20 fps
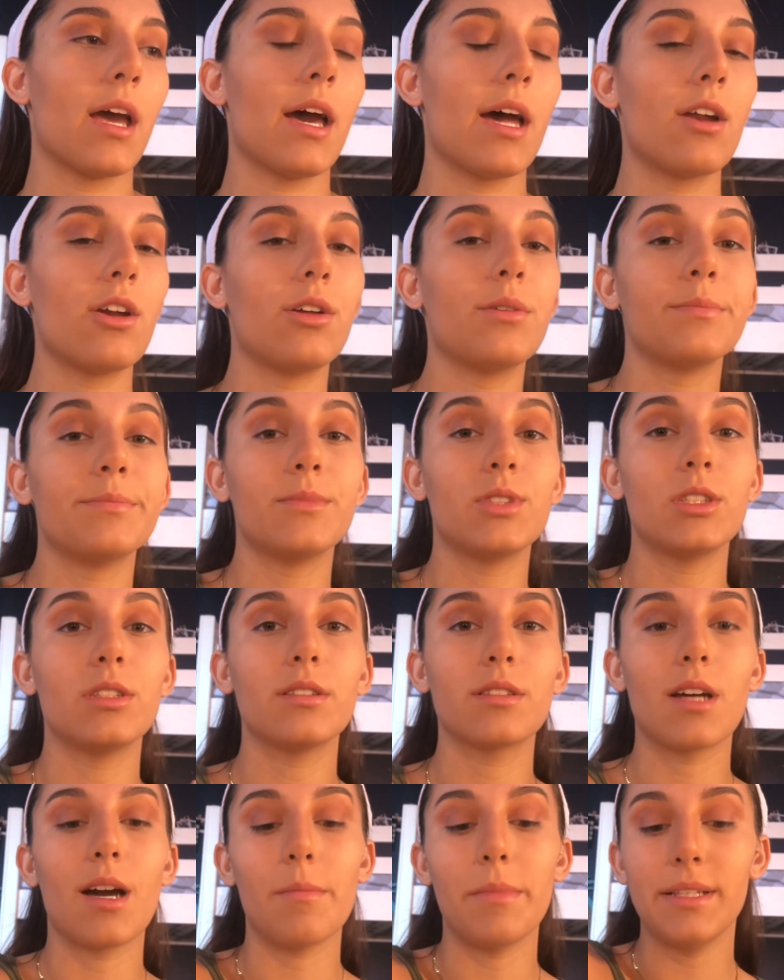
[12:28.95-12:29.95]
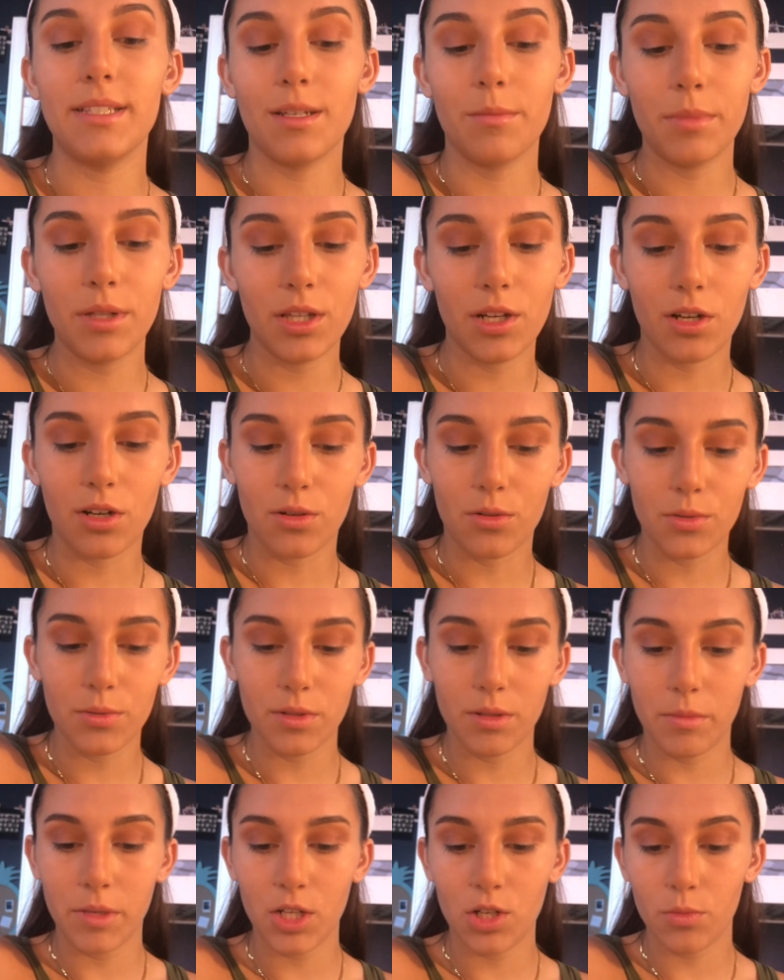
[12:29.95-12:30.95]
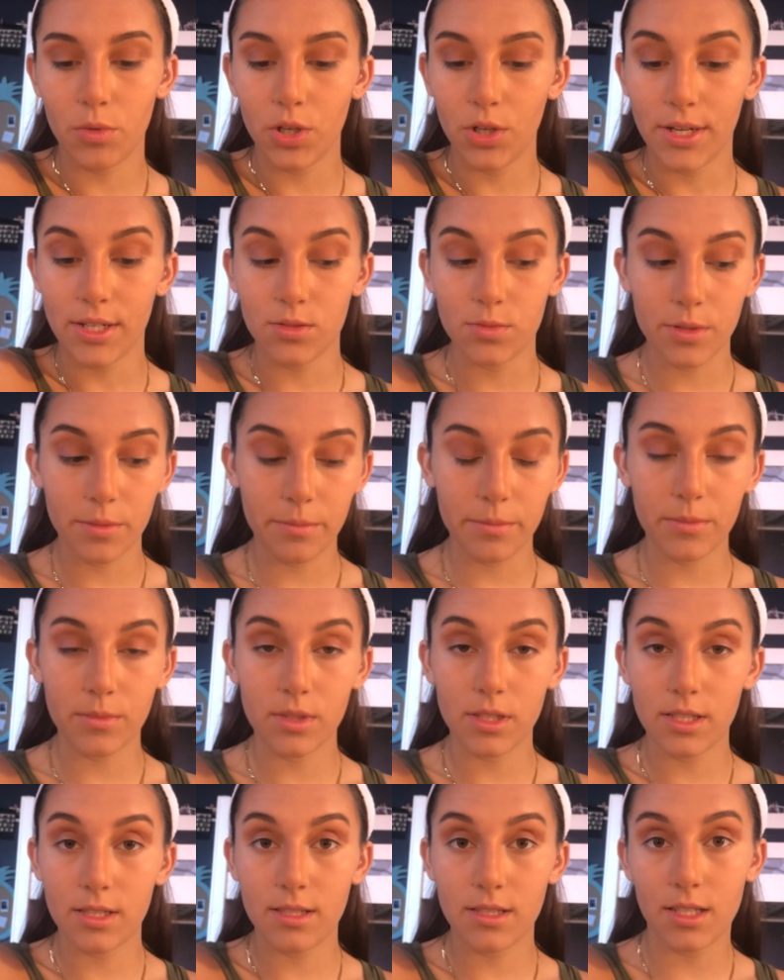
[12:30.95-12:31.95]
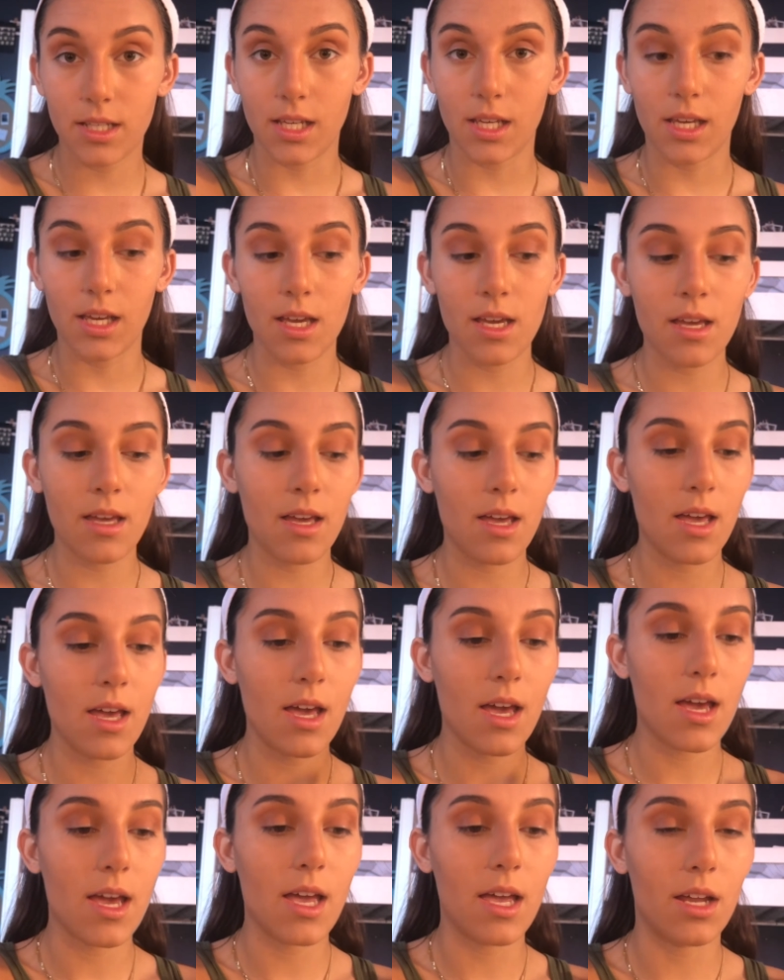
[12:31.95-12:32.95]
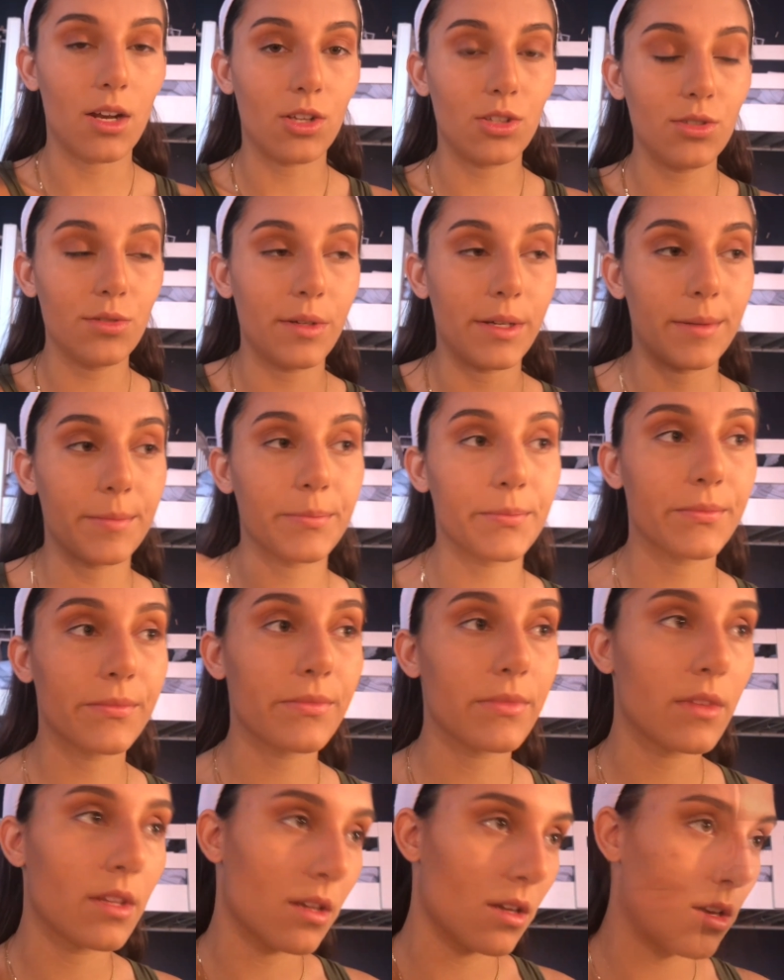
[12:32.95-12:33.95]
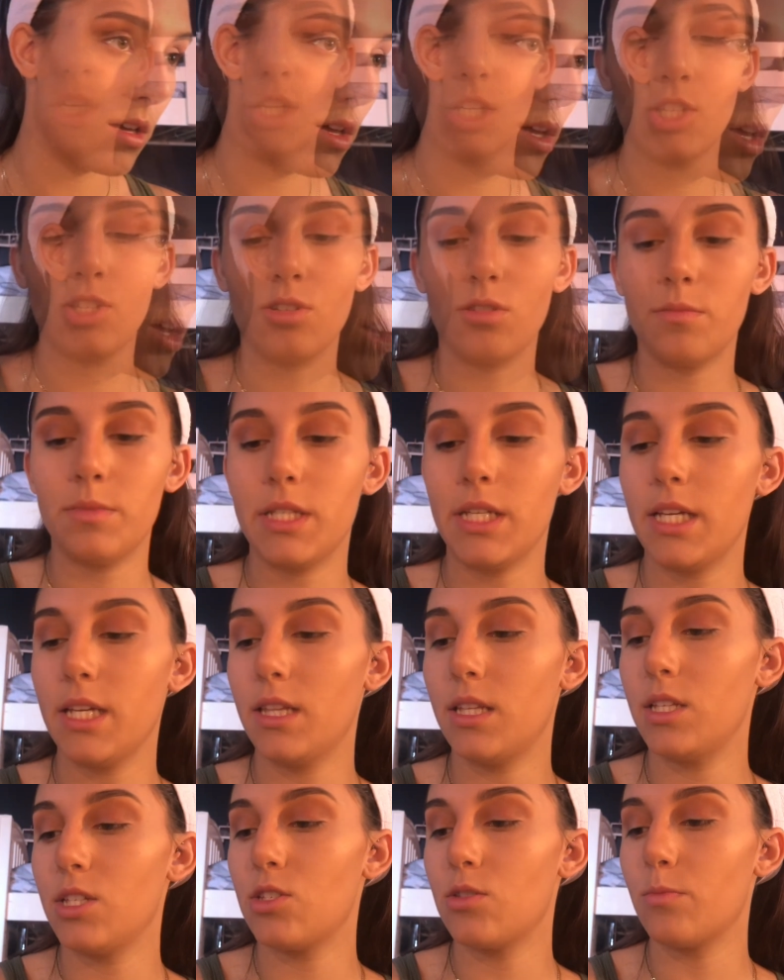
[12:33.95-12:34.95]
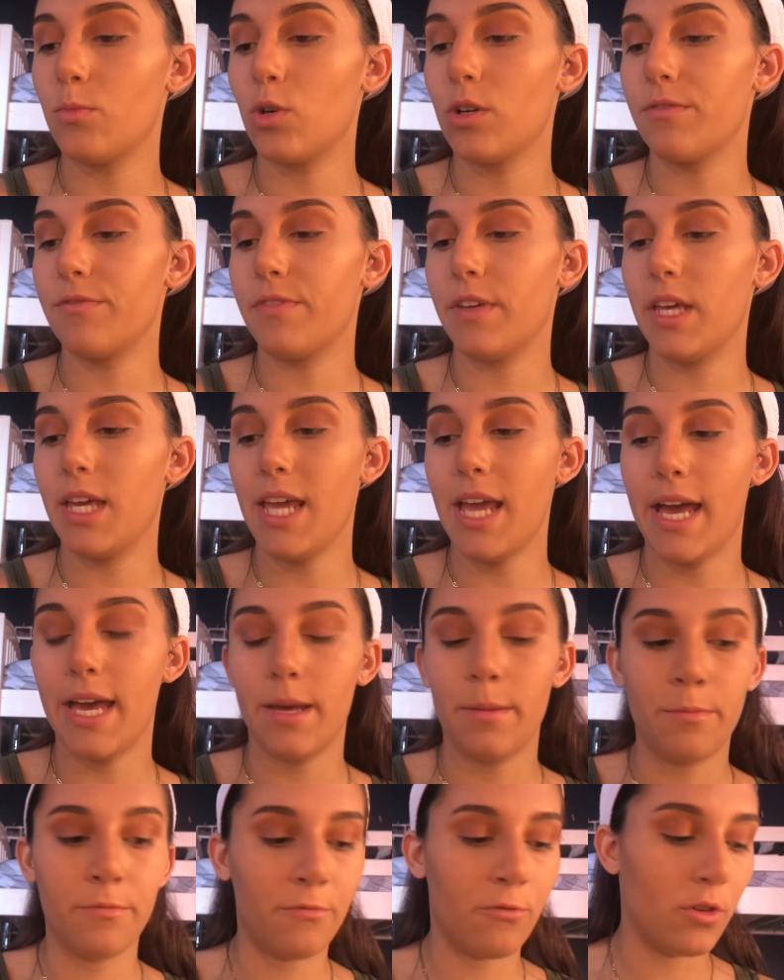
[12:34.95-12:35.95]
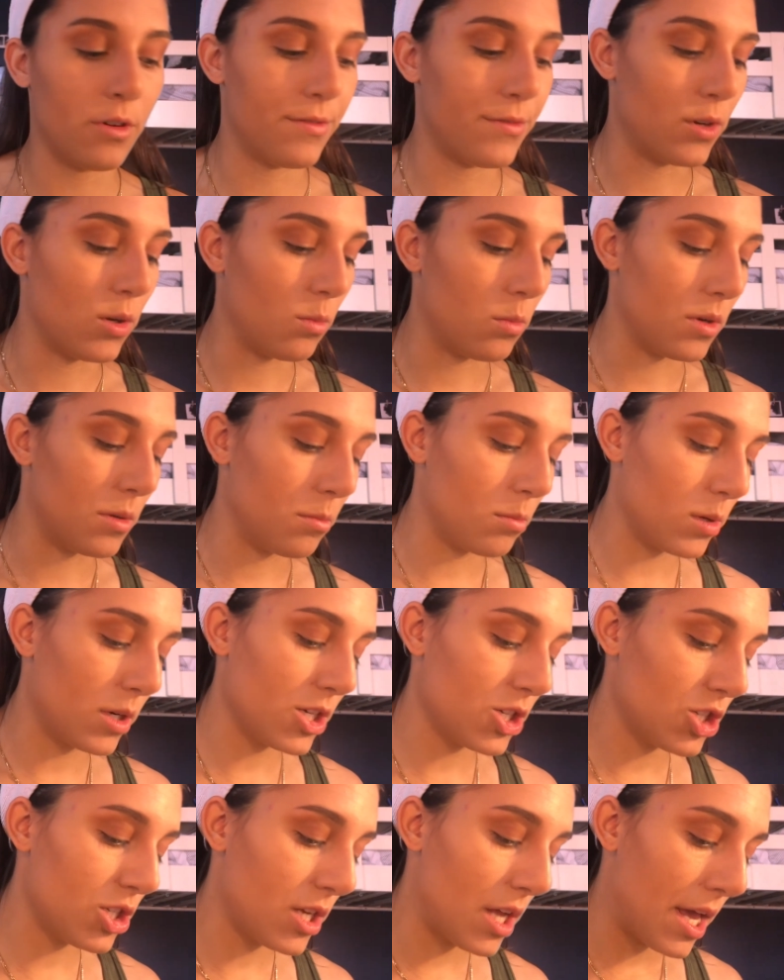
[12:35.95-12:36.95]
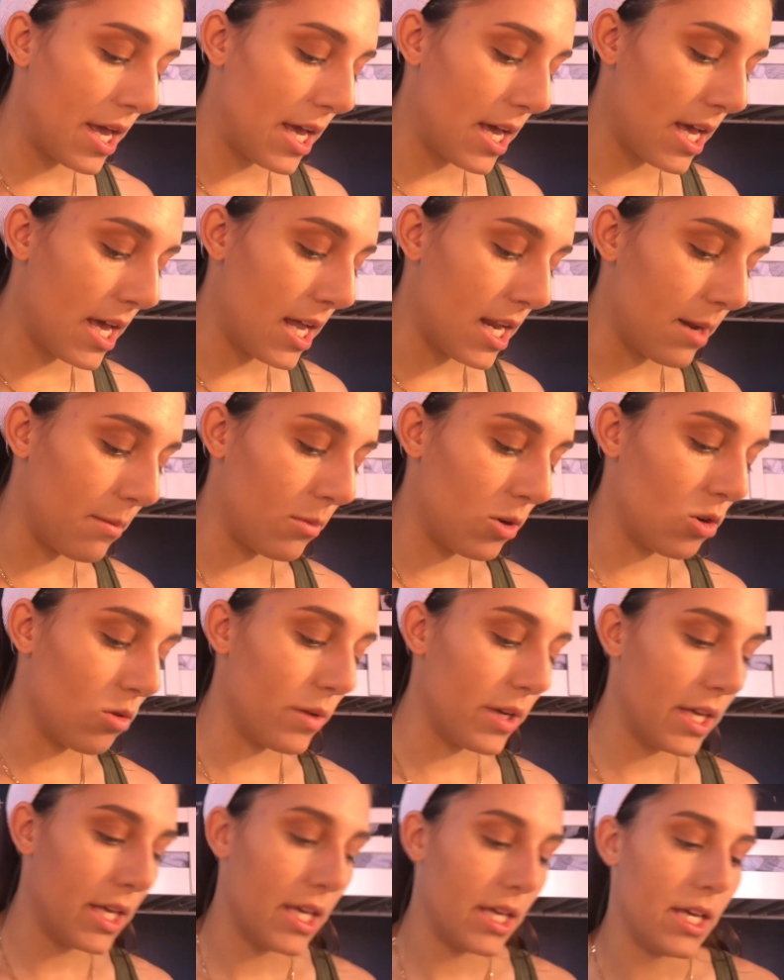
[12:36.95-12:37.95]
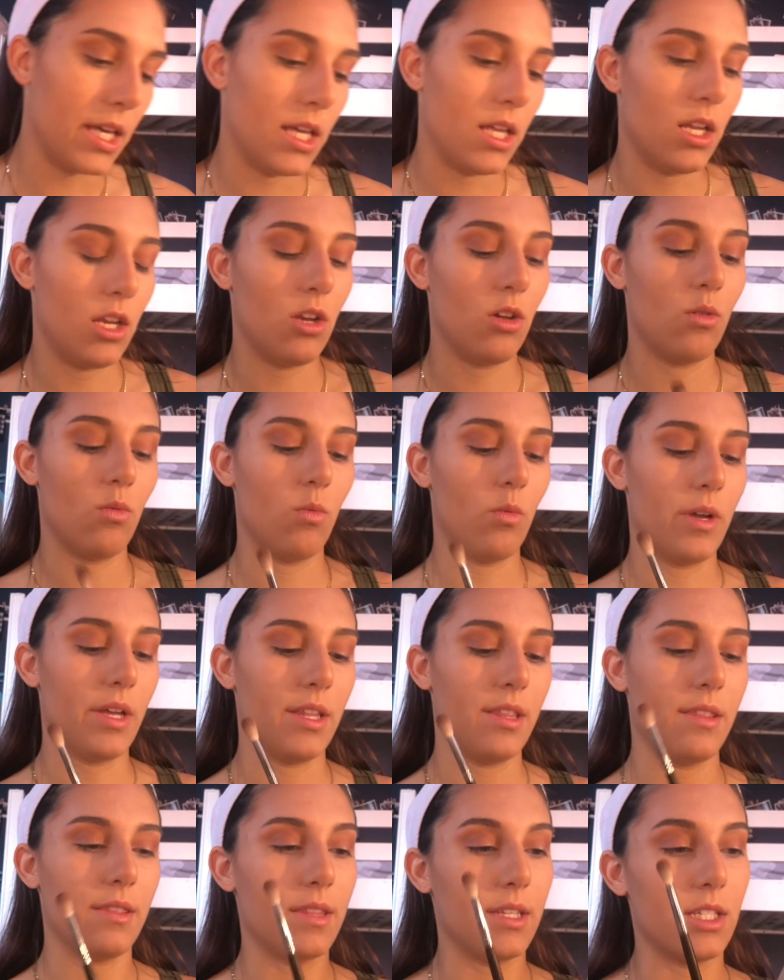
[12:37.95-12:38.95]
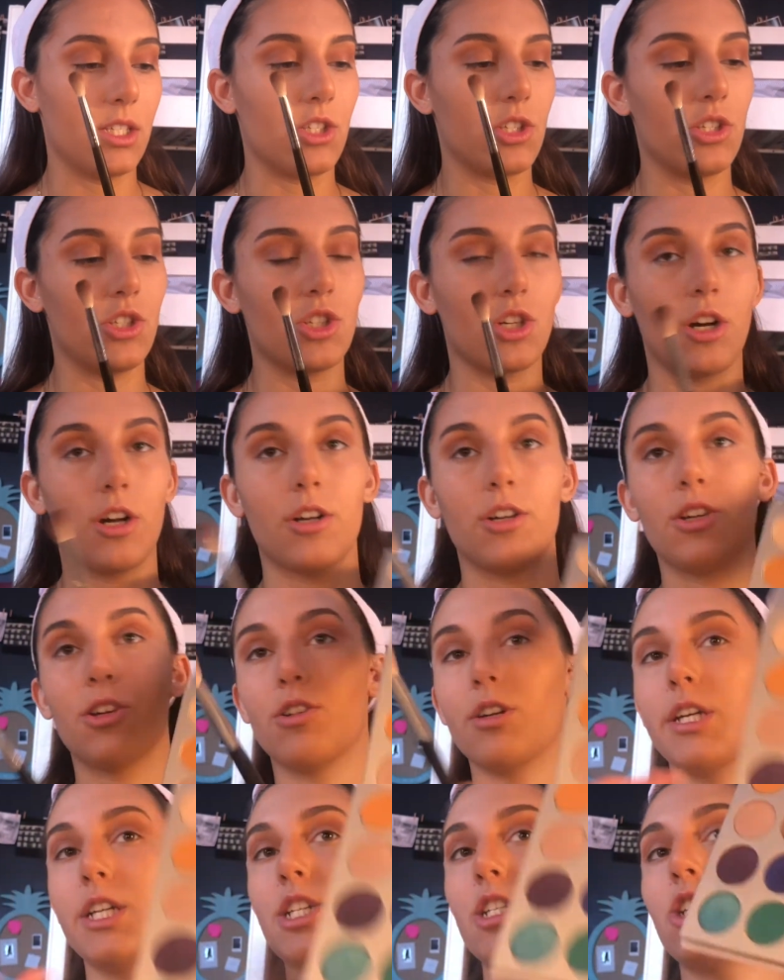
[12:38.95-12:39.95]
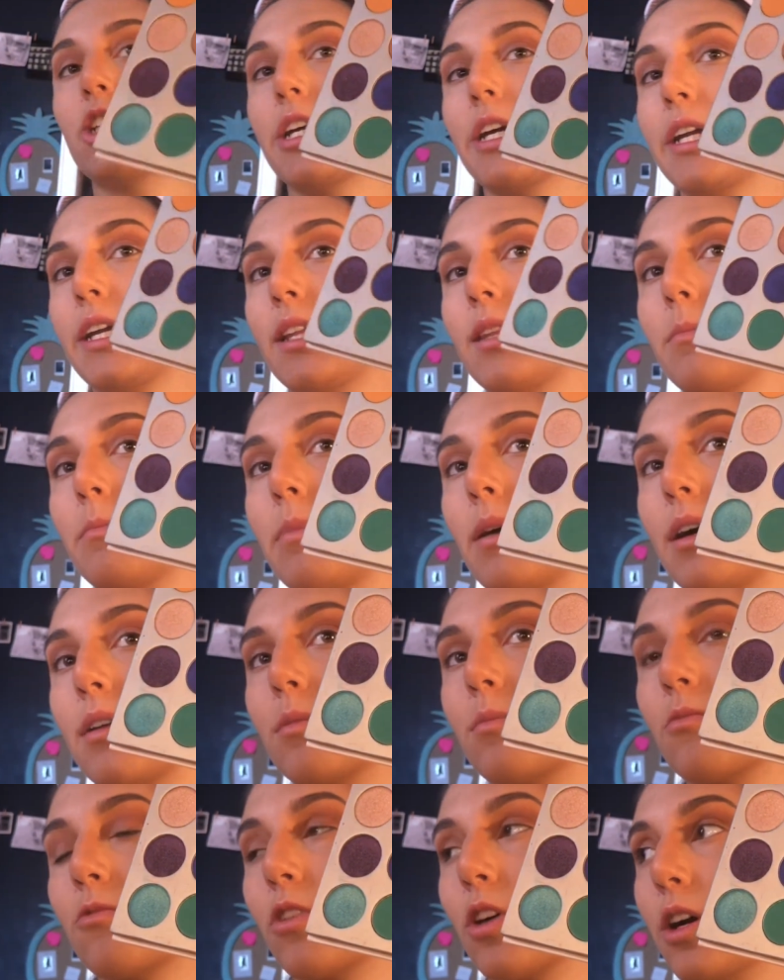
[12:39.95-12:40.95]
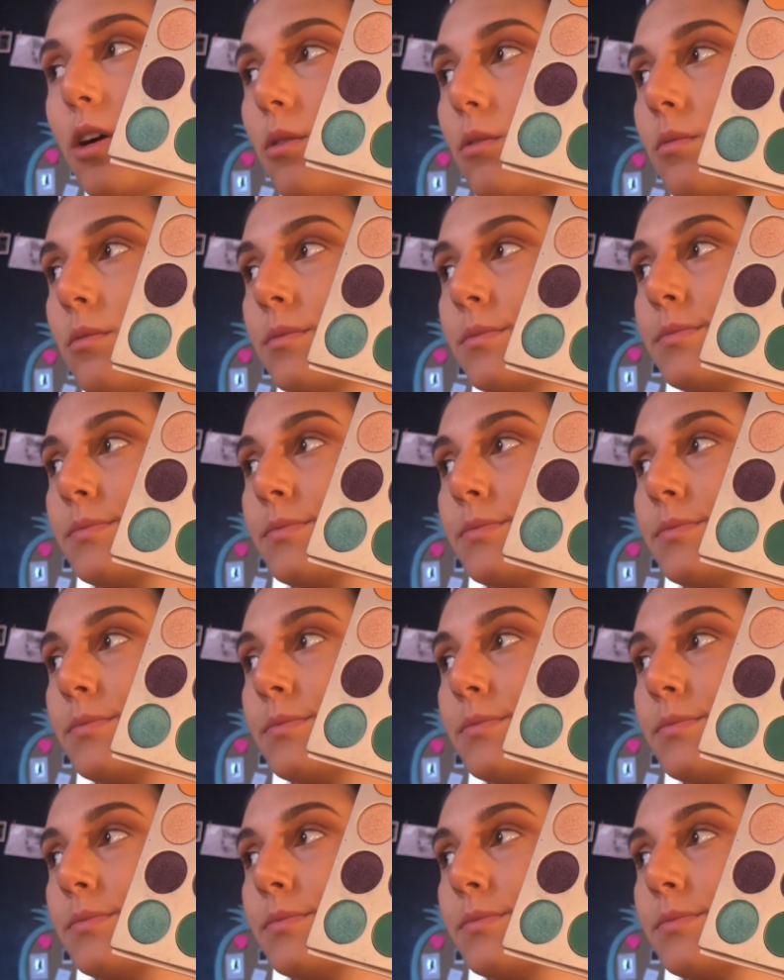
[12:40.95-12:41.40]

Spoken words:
I don't know, just comment down below, let me know what you guys want to see, and I'll do it. So I'm taking this Morphe M451 brush, and I'm going in with this dark green shade in the bottom row.